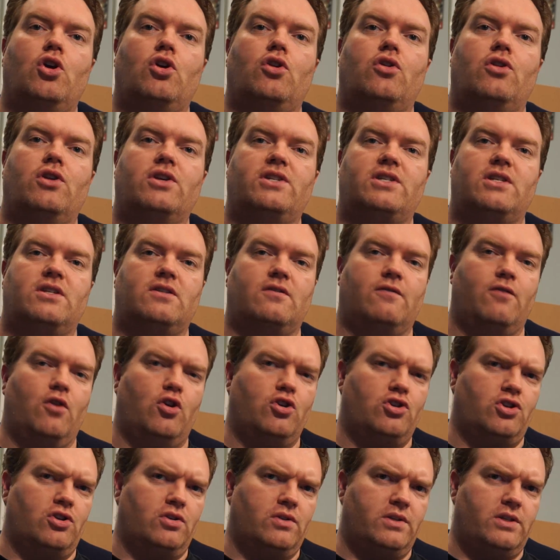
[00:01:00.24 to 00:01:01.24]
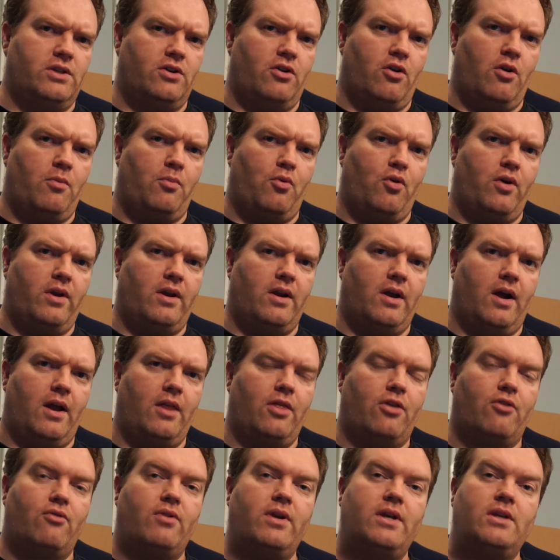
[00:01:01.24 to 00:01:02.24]
this is version
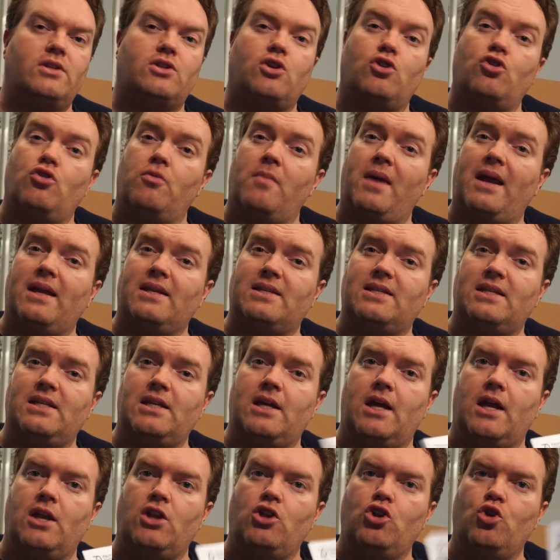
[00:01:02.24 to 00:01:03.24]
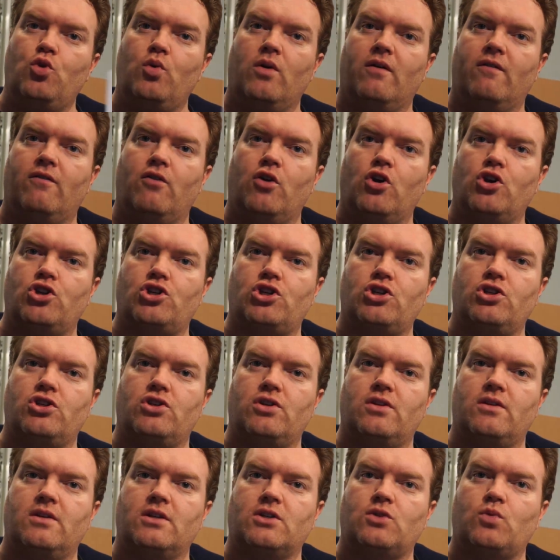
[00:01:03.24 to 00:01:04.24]
0.93, so you may see a newer version to
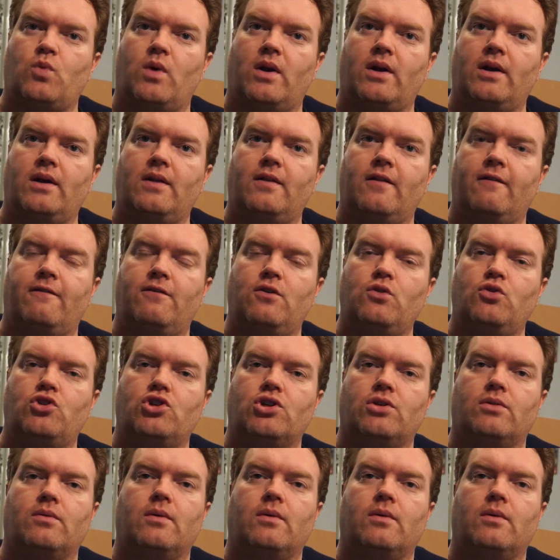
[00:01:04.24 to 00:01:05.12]
this one in the future.